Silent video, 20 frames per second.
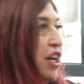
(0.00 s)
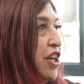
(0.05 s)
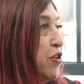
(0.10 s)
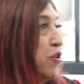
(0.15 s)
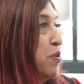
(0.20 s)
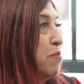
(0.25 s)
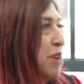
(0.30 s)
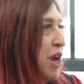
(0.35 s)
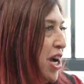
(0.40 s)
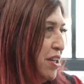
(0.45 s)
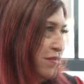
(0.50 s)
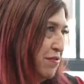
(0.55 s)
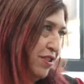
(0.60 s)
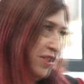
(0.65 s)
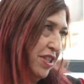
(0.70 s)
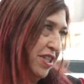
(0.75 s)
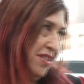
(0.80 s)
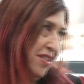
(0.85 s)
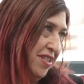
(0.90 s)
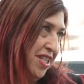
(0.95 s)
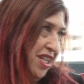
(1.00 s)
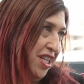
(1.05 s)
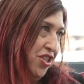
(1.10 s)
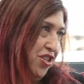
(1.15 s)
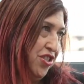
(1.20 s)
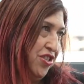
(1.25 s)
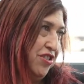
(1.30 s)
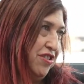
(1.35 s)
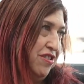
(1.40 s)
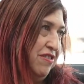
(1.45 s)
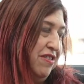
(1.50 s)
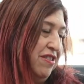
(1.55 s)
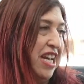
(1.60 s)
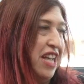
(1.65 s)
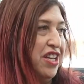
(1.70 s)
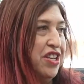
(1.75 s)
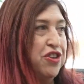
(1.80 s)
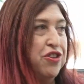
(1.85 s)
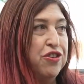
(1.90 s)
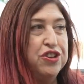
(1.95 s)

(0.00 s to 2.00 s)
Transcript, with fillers: you're a mindfulness teacher and okay.